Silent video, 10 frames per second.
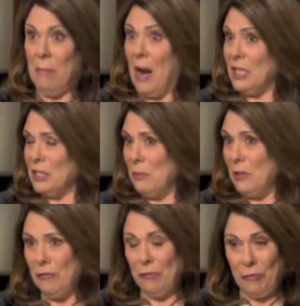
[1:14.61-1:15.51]

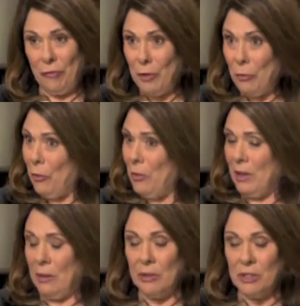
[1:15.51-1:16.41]
possible federal, uh,
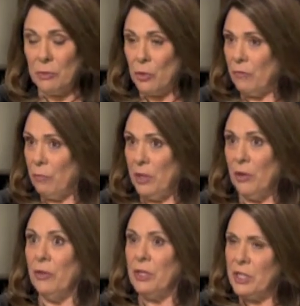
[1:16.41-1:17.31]
uh some sort of
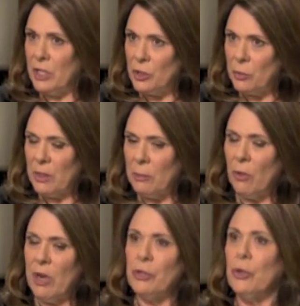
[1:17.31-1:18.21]
bill that deals with
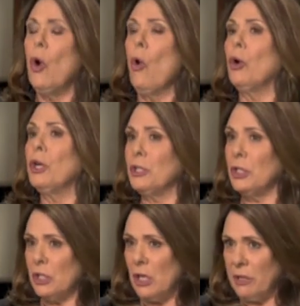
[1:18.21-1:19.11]
immigration, or does it
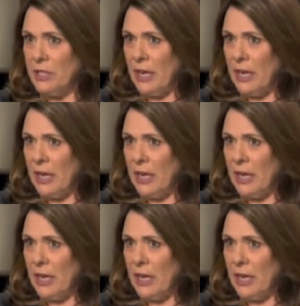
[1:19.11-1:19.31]
slow it